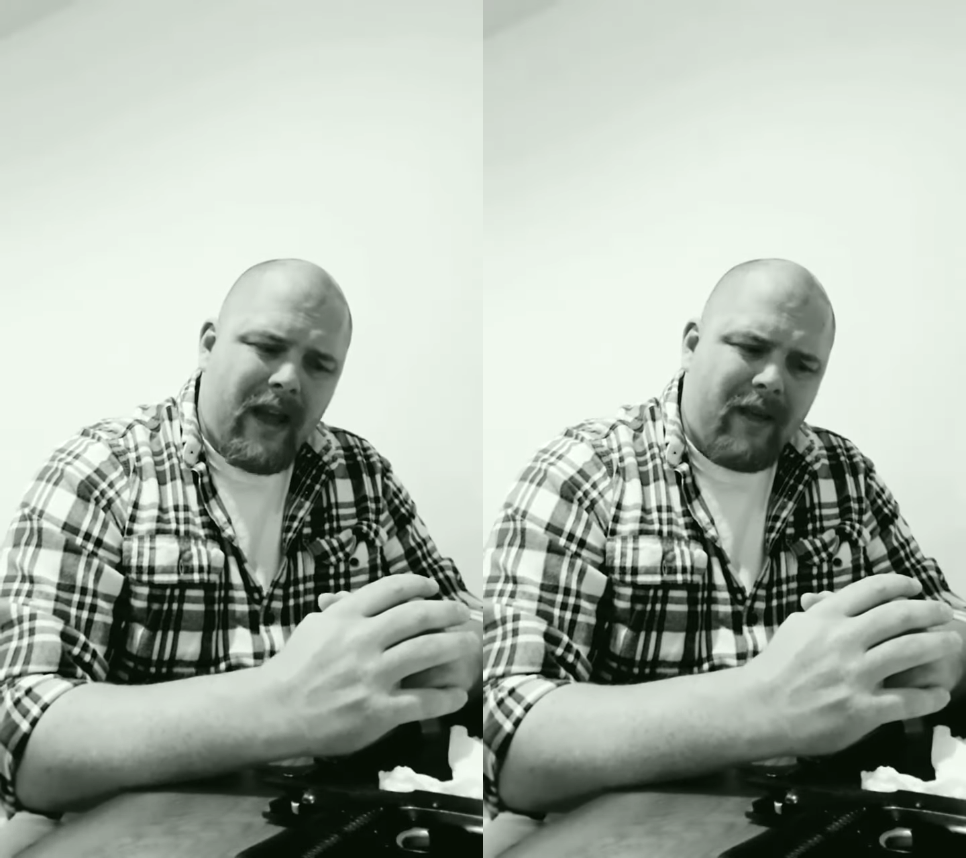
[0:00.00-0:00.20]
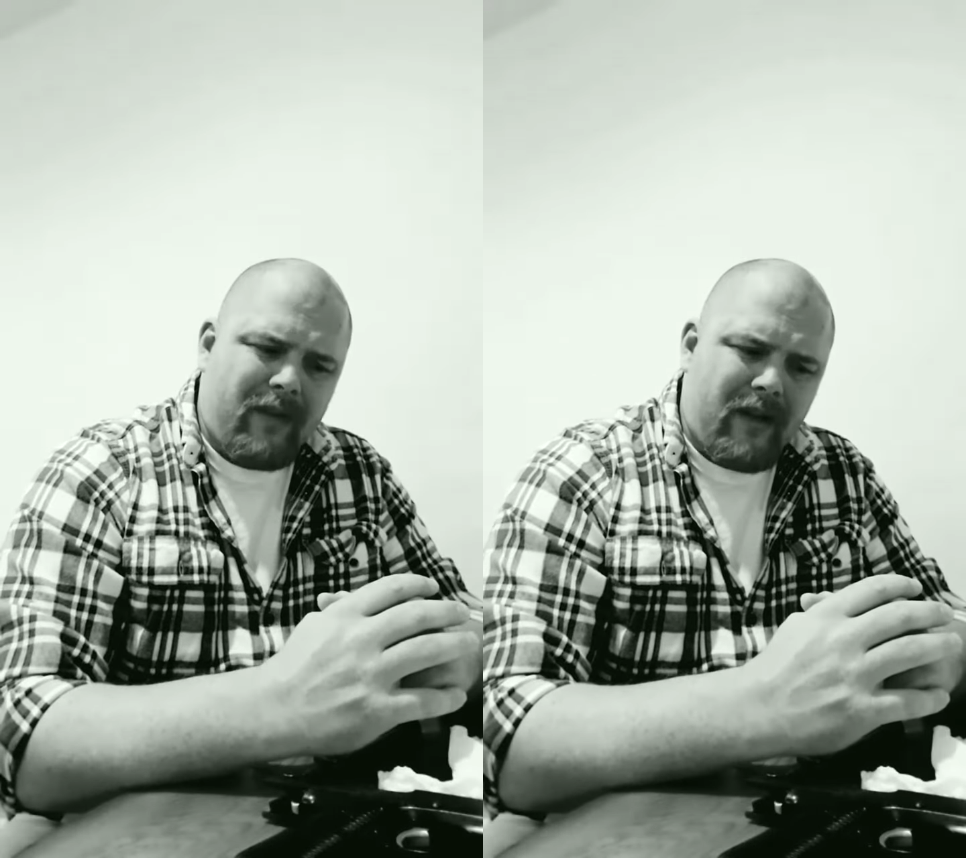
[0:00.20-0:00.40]

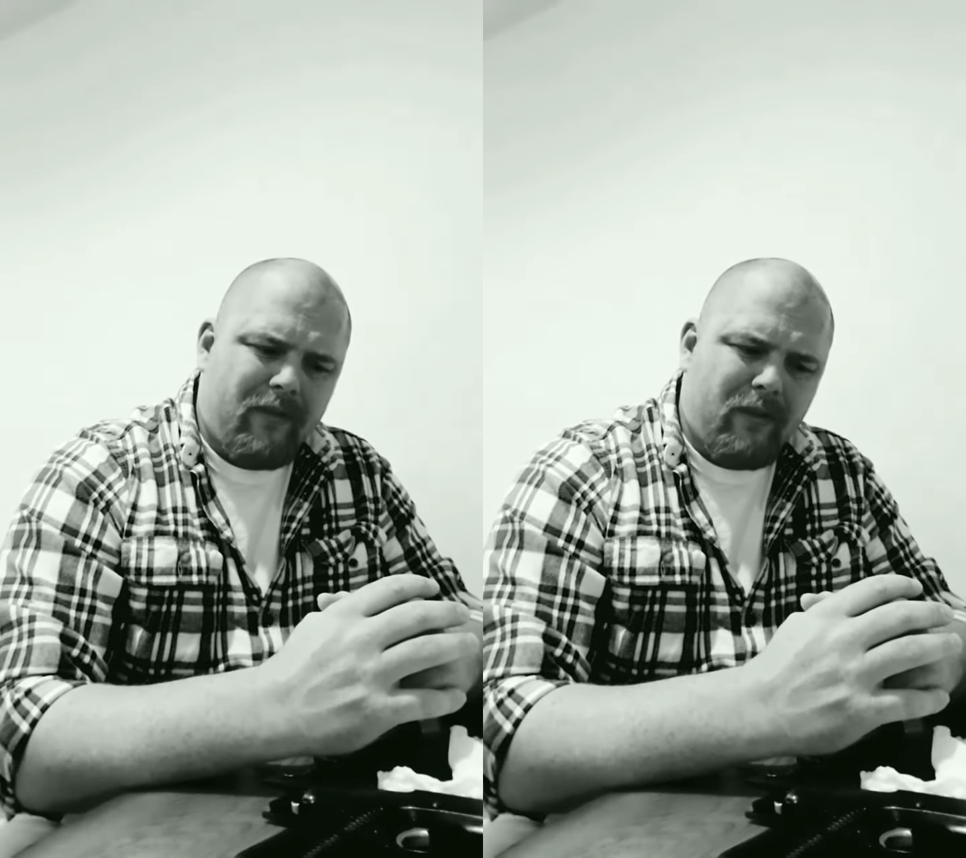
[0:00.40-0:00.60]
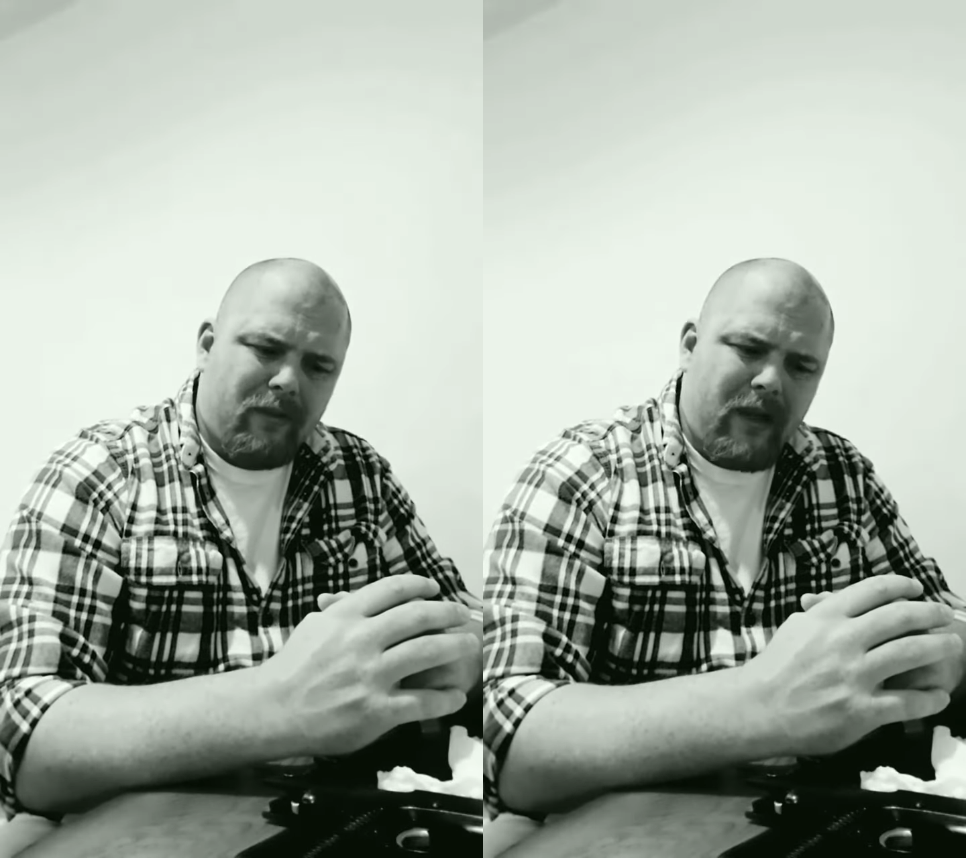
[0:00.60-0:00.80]
have a
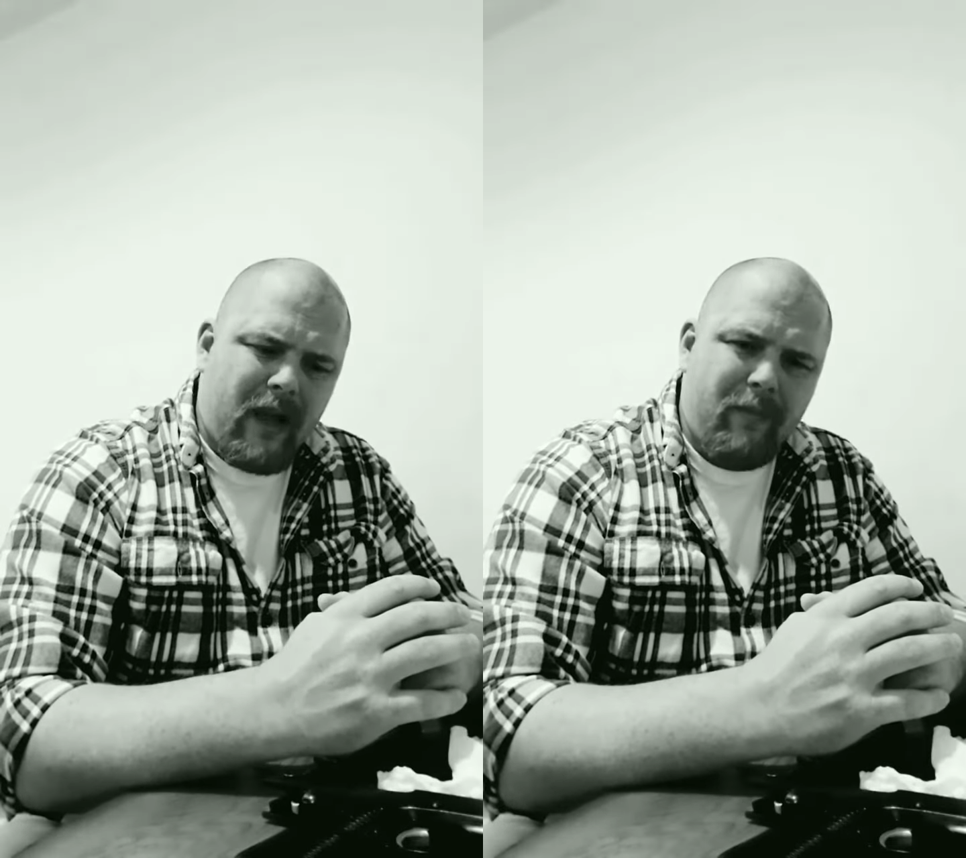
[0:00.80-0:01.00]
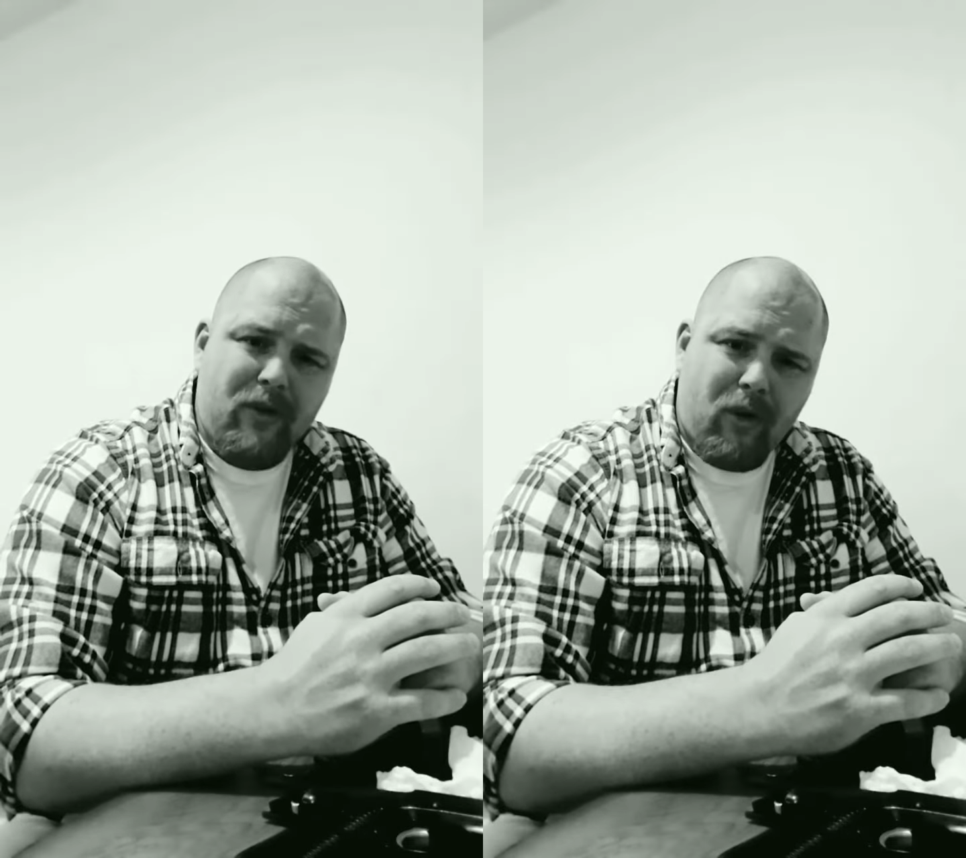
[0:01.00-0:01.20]
difficult
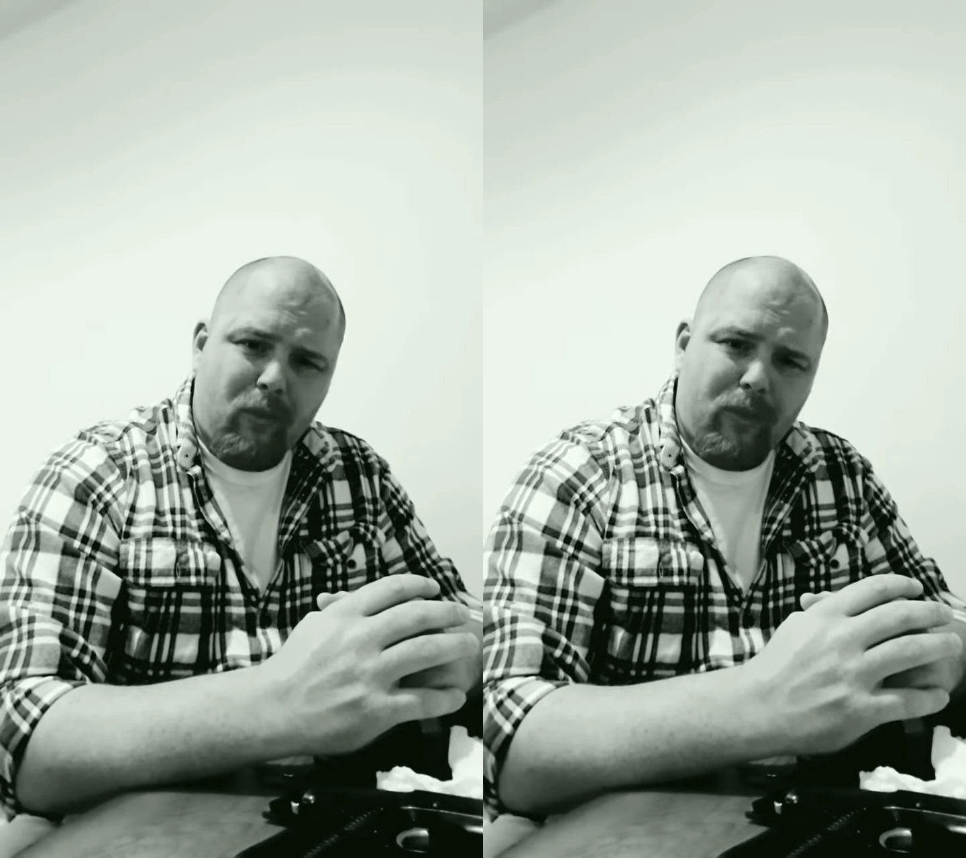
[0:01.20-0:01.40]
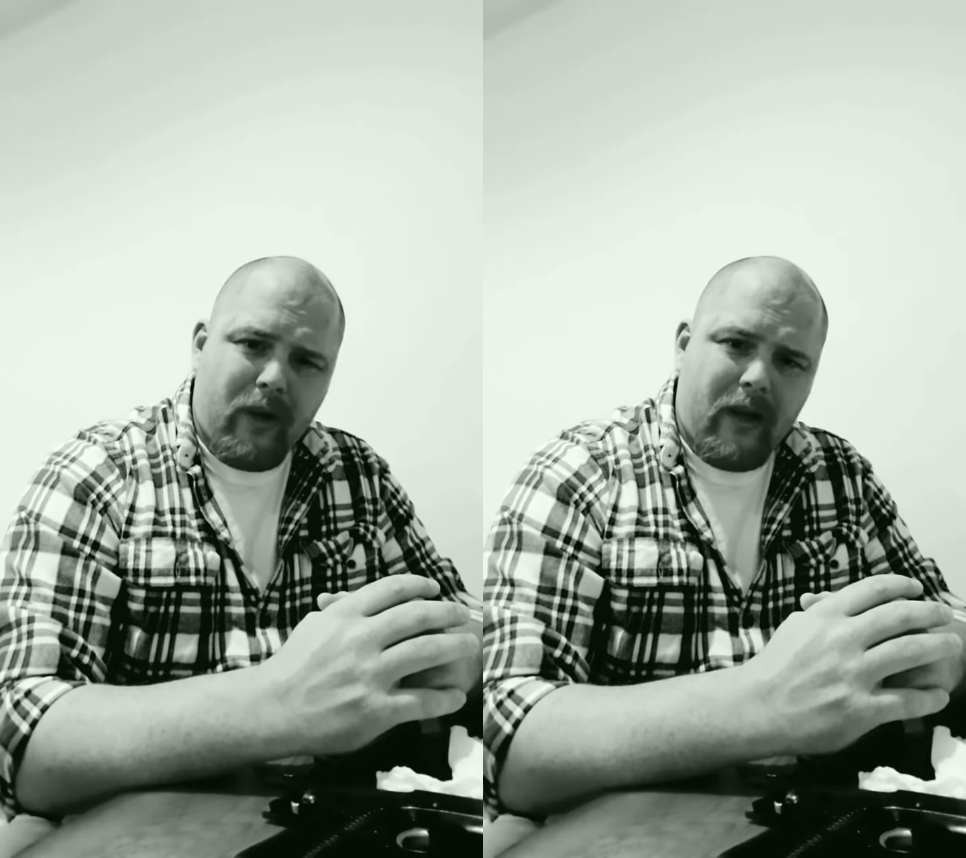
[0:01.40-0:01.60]
time
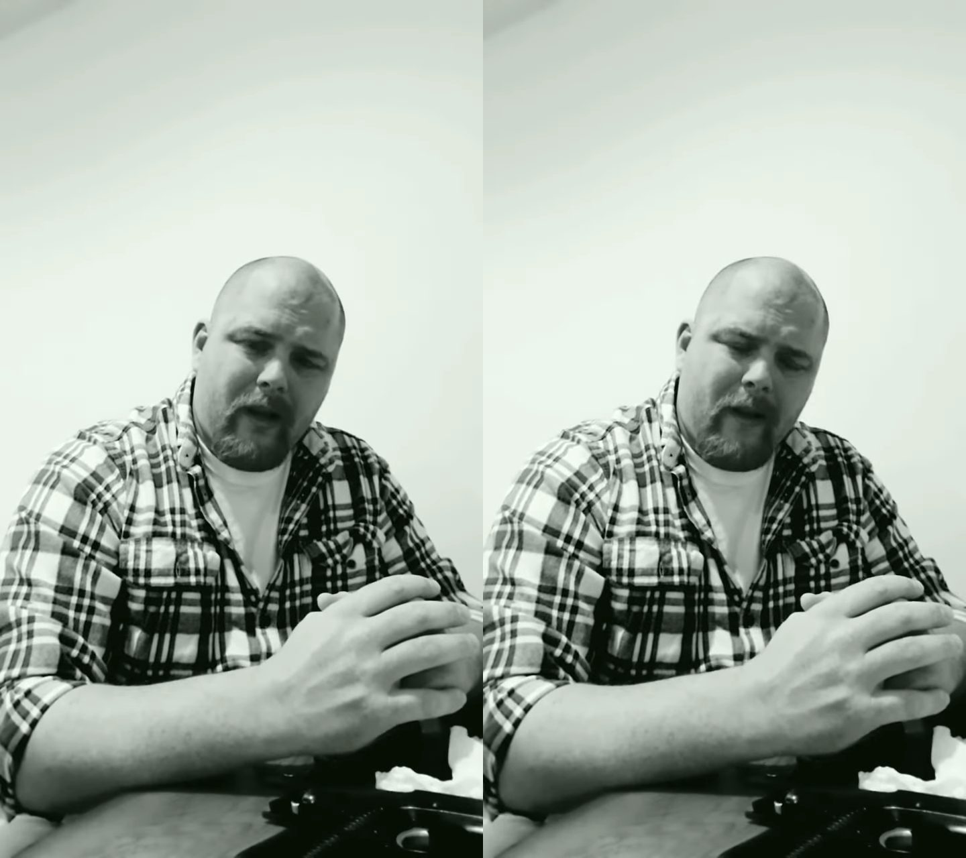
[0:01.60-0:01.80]
interpreting.